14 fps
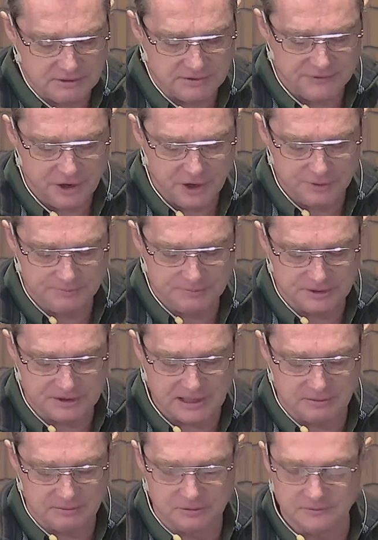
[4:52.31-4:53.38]
they would have
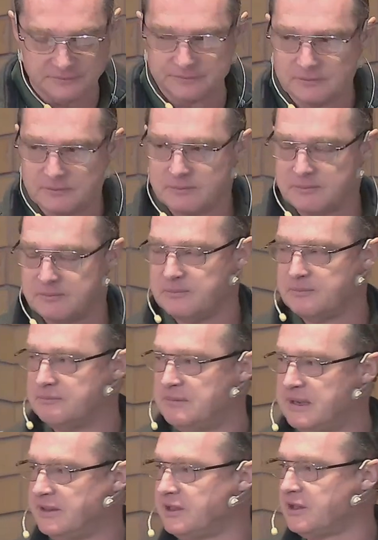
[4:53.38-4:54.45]
hoped that that would have
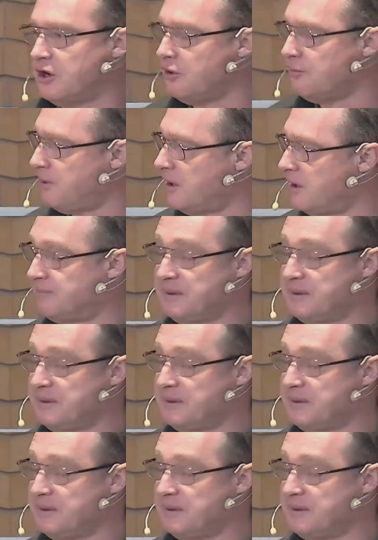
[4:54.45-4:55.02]
meant that a whole